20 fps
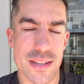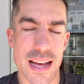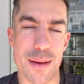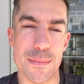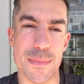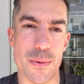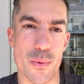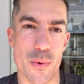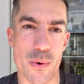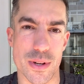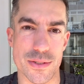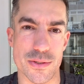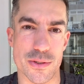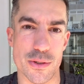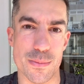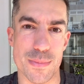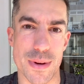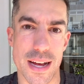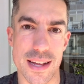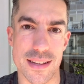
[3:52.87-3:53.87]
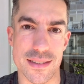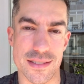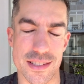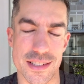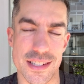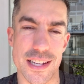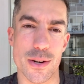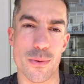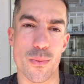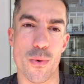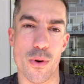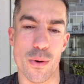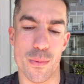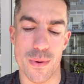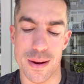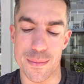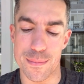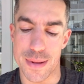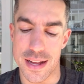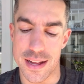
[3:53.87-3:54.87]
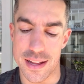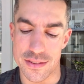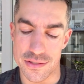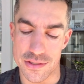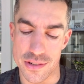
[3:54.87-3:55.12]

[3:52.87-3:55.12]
can't be walking two paths. You need to walk one path.